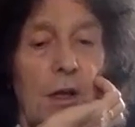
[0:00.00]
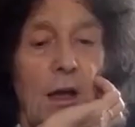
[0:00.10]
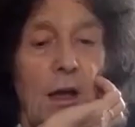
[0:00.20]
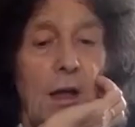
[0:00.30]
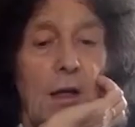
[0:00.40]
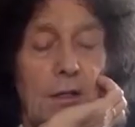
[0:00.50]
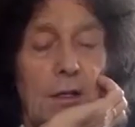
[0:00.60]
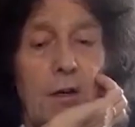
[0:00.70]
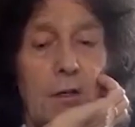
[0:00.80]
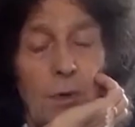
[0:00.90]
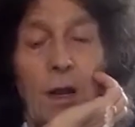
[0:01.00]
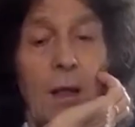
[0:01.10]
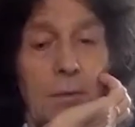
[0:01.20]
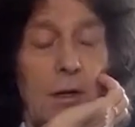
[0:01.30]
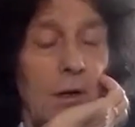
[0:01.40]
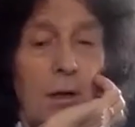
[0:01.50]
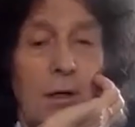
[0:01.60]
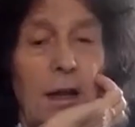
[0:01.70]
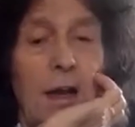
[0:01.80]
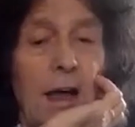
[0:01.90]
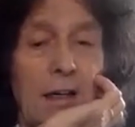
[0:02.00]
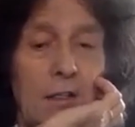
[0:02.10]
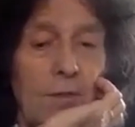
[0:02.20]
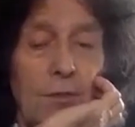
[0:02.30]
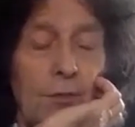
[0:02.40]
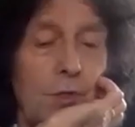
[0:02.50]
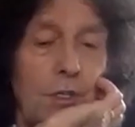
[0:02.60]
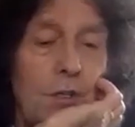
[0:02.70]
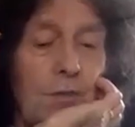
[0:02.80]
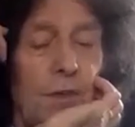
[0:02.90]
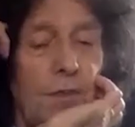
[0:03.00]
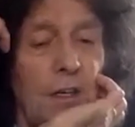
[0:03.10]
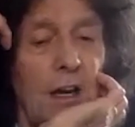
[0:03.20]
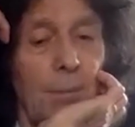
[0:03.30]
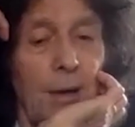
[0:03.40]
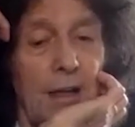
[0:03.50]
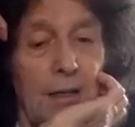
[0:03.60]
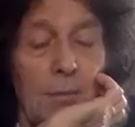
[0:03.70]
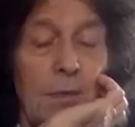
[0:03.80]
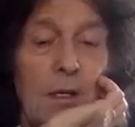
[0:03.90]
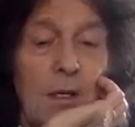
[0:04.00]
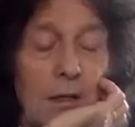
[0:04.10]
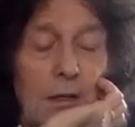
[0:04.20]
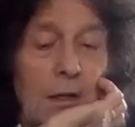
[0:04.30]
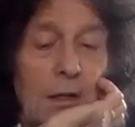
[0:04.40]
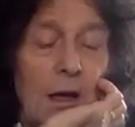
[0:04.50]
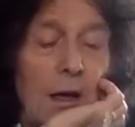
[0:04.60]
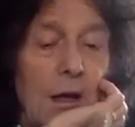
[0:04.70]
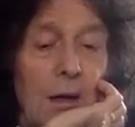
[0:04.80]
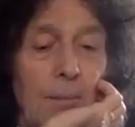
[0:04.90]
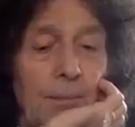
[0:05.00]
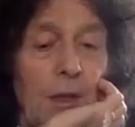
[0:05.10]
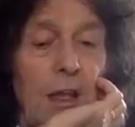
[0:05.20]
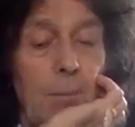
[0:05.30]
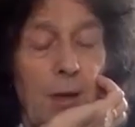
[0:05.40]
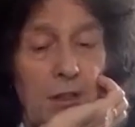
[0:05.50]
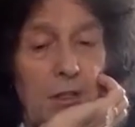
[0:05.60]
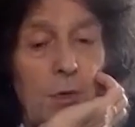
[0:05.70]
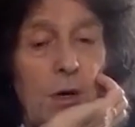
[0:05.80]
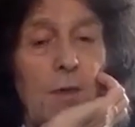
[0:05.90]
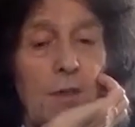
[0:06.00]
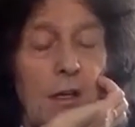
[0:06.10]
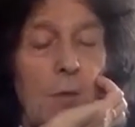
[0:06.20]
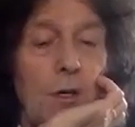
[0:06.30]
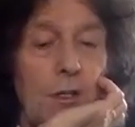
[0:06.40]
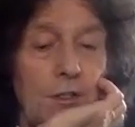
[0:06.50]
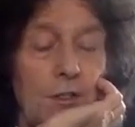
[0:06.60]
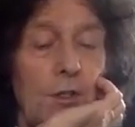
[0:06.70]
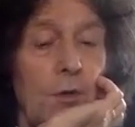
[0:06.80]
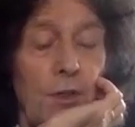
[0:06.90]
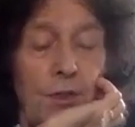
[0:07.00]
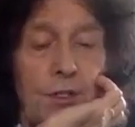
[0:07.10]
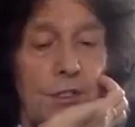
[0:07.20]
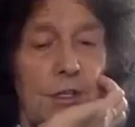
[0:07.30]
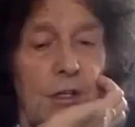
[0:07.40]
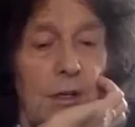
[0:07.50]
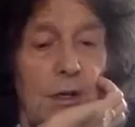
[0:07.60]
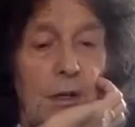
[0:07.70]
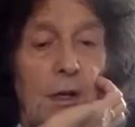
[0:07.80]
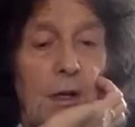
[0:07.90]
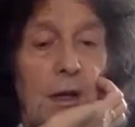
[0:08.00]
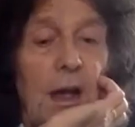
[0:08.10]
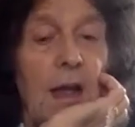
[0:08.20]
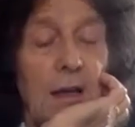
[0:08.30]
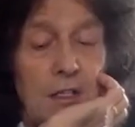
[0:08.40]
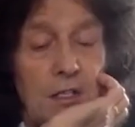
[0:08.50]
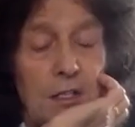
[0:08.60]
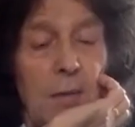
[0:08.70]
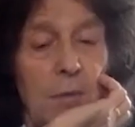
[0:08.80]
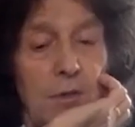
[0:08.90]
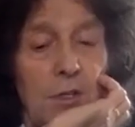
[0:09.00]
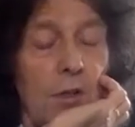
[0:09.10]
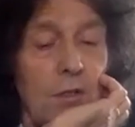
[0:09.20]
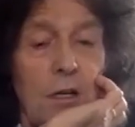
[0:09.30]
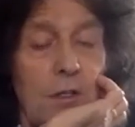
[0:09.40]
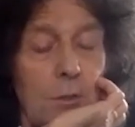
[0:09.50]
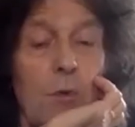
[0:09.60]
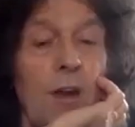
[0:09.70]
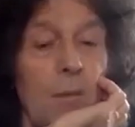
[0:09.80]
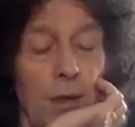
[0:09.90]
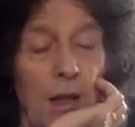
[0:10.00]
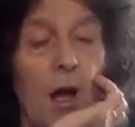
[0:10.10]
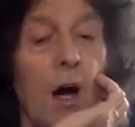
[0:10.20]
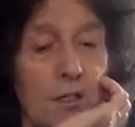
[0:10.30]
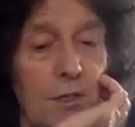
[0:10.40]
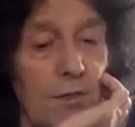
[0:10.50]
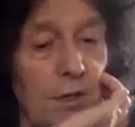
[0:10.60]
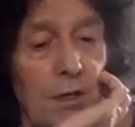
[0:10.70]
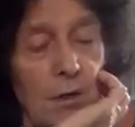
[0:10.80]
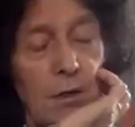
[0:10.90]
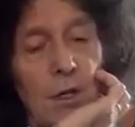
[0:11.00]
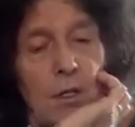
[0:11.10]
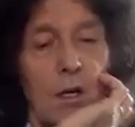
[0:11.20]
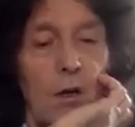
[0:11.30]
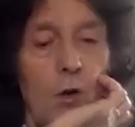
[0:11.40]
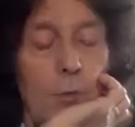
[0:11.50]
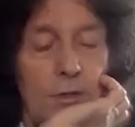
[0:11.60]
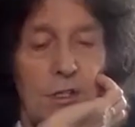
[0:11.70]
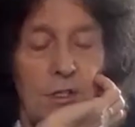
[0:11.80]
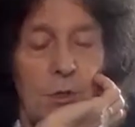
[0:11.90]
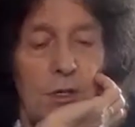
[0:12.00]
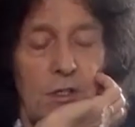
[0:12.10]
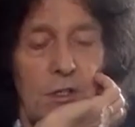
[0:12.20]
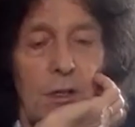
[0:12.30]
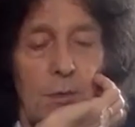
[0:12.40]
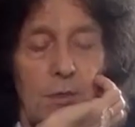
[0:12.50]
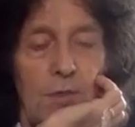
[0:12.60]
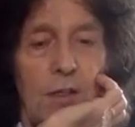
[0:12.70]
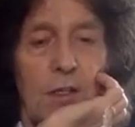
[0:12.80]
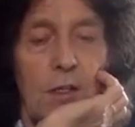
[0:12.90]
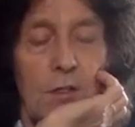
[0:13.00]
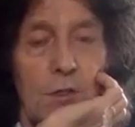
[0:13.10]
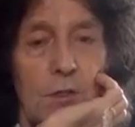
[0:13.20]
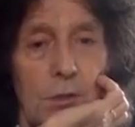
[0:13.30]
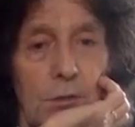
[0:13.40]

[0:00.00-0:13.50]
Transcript: uh, the lyrics were, and you know, he liked of the 14 or 15 I played him. Um, he picked the 12 that he wanted to do or 13. And as I say, most of those lyrics were written because of the, the global situation that was affecting us all.